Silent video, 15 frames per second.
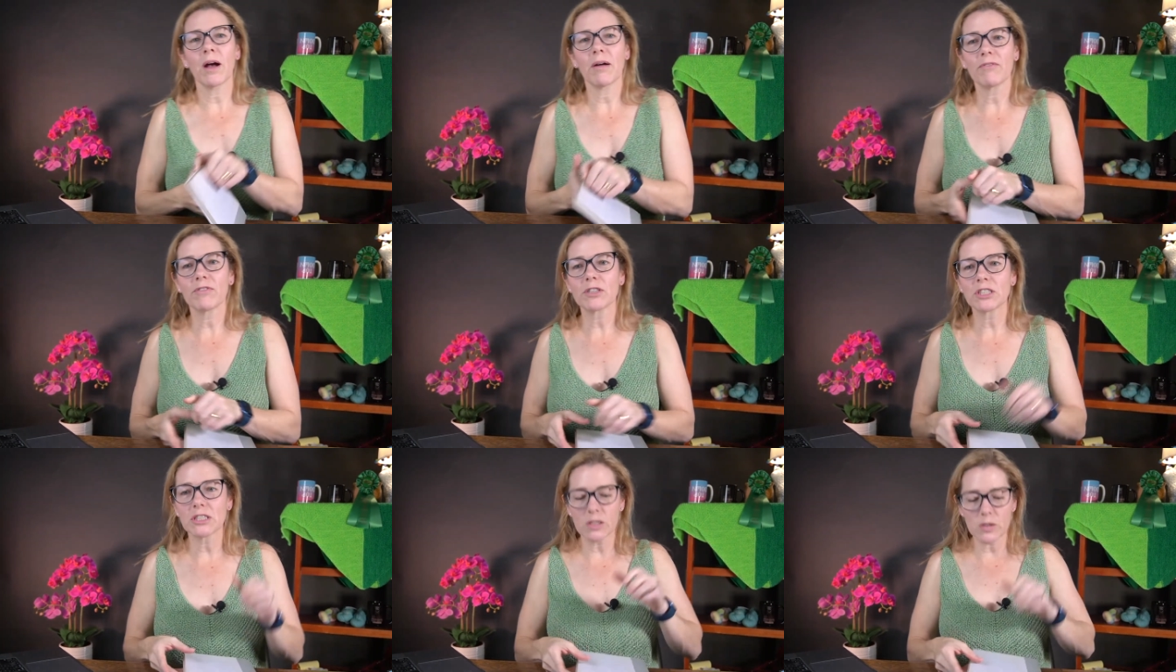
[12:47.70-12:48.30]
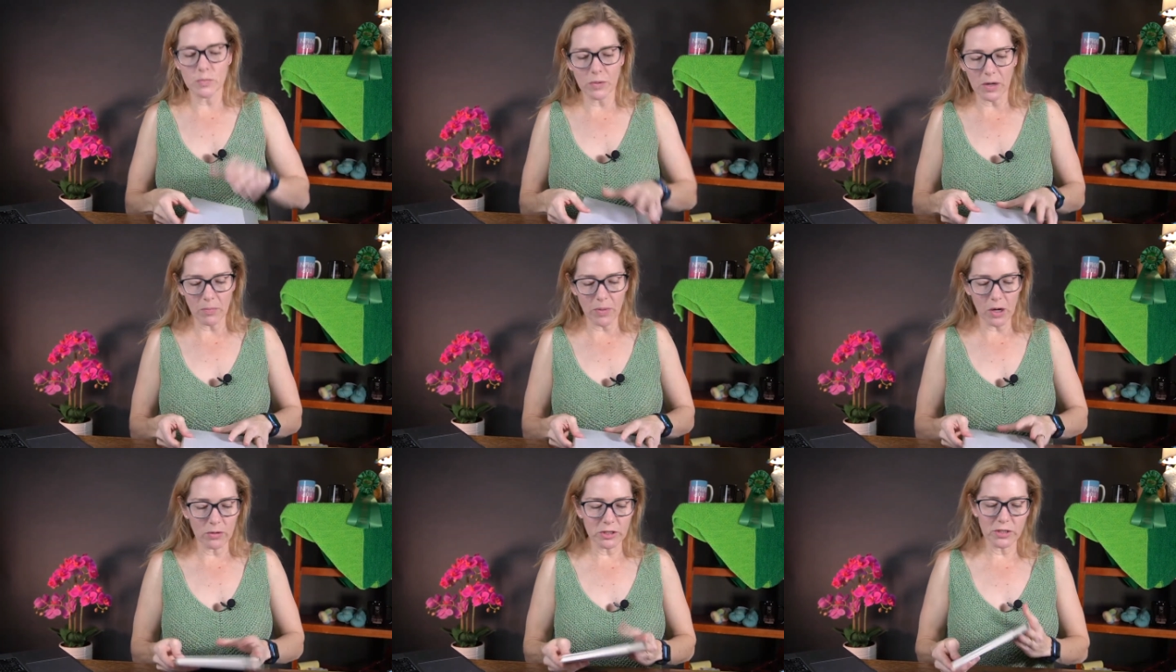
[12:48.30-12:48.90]
Virginia's book of
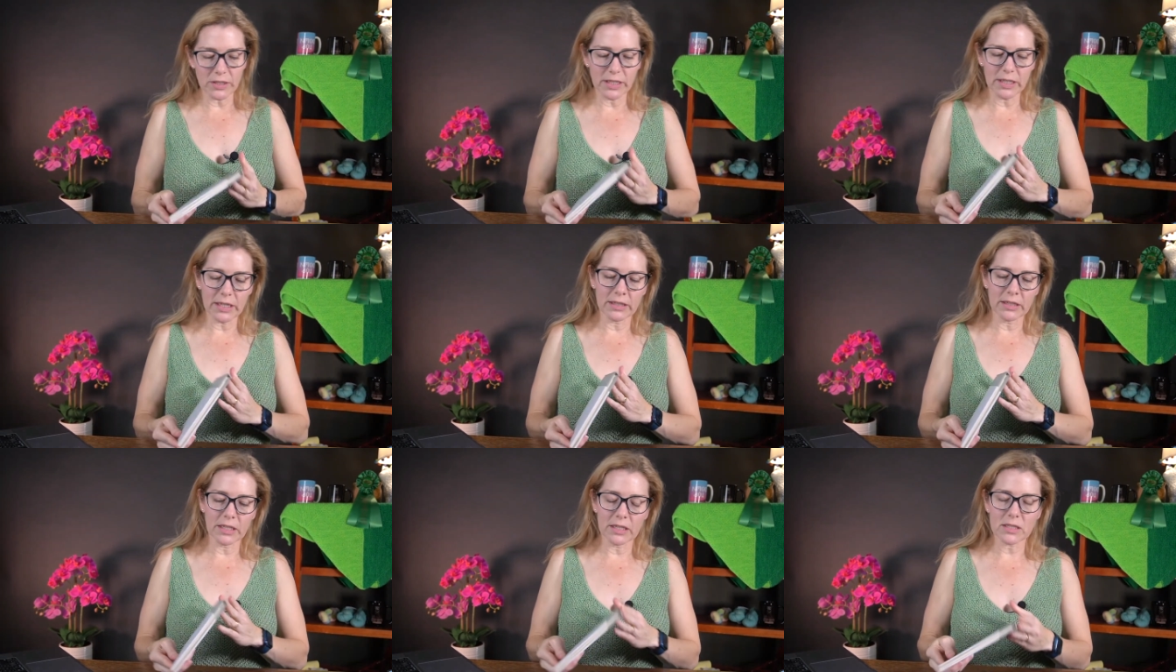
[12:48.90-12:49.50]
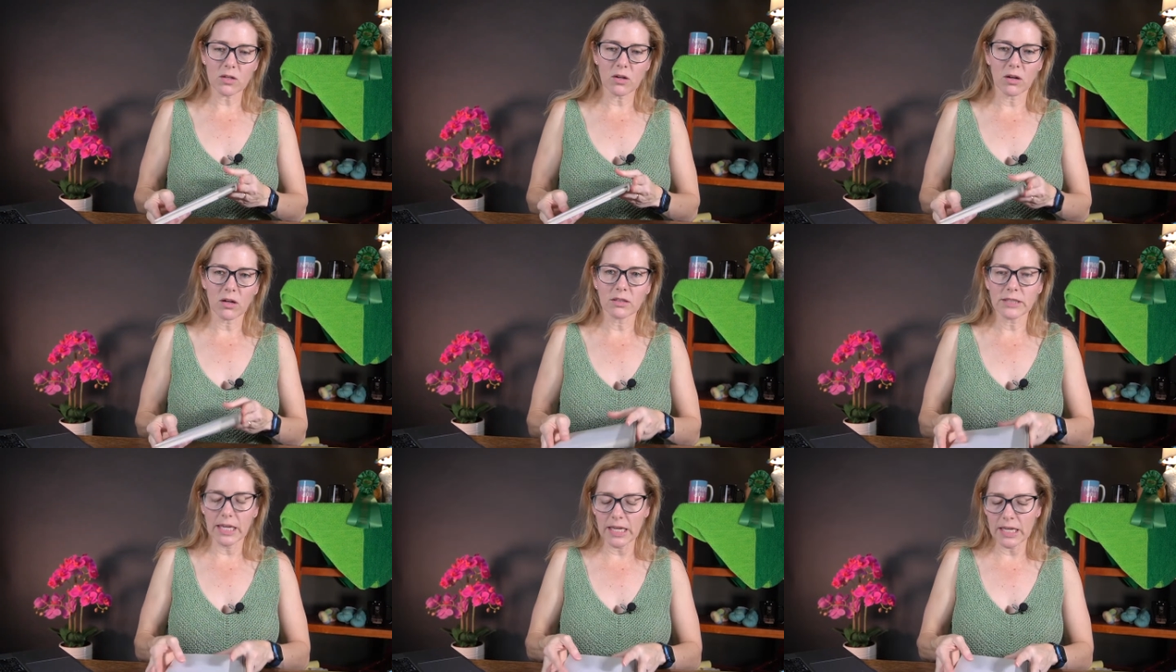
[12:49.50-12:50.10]
poetry again. It's
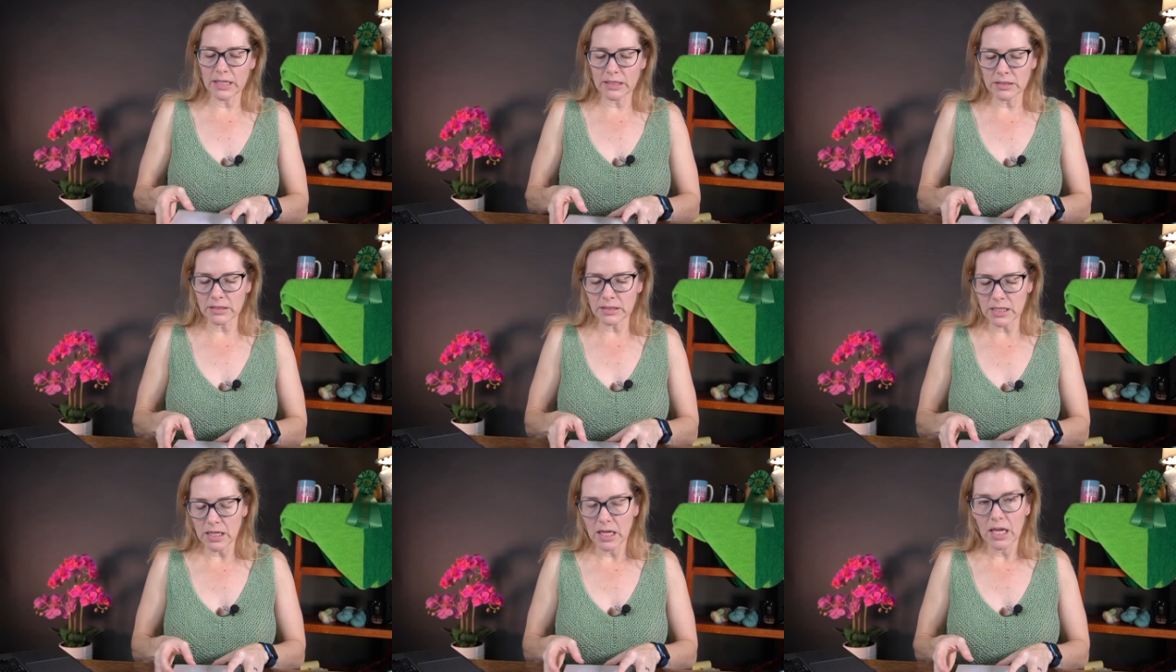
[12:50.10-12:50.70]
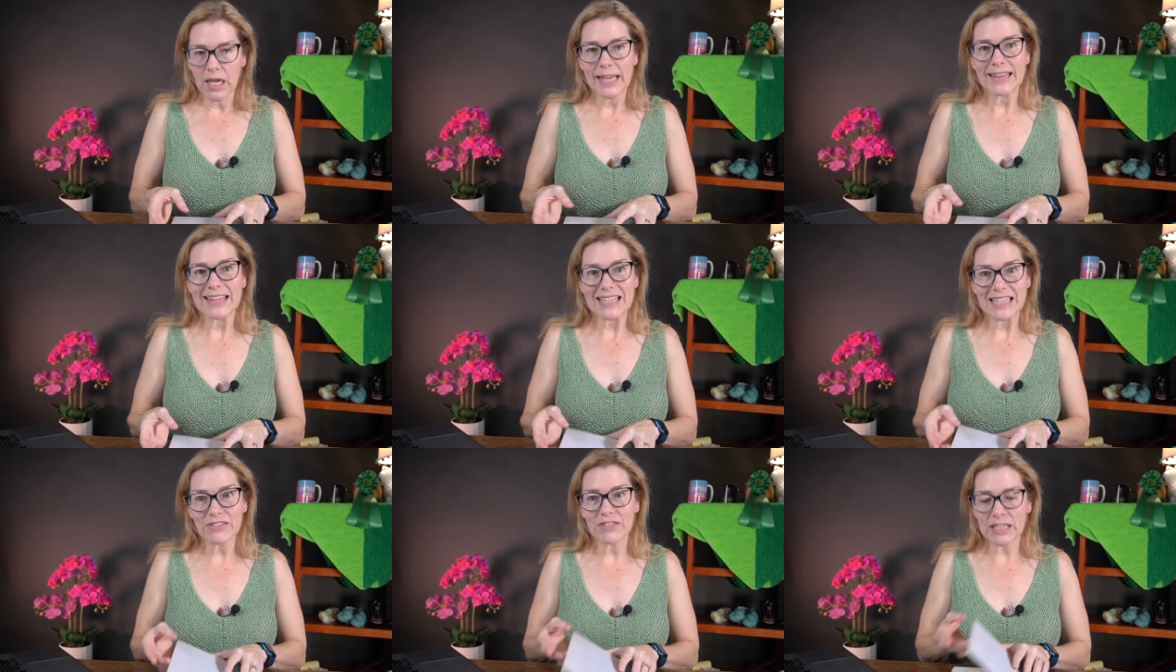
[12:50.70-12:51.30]
called "And the
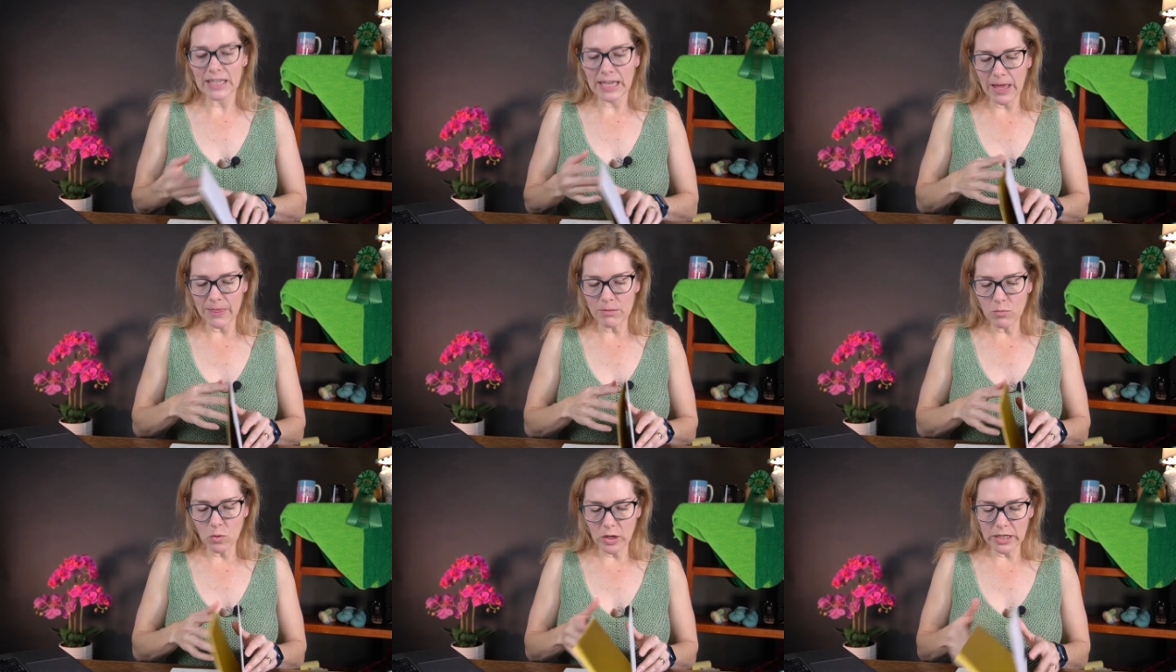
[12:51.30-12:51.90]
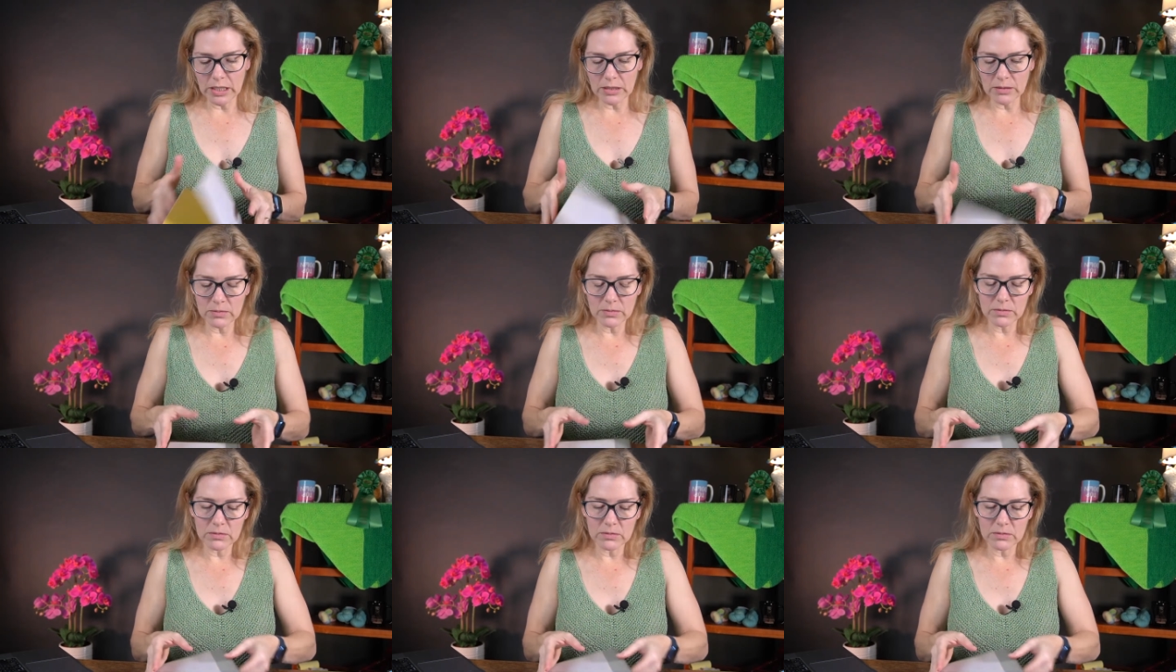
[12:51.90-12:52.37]
Evening and the Morning."